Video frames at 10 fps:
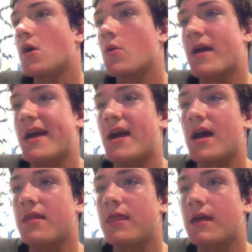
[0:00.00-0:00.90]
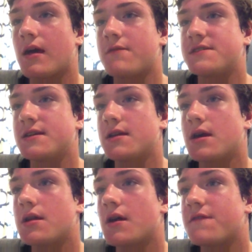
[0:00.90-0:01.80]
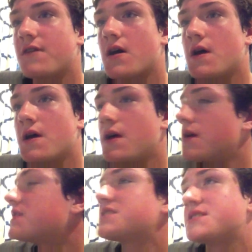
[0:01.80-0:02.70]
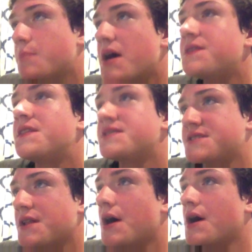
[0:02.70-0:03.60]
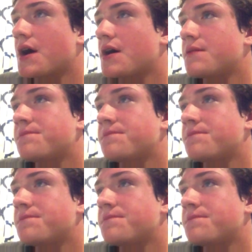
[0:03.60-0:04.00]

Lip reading: Okay, I think I've seen enough Spud the Slug.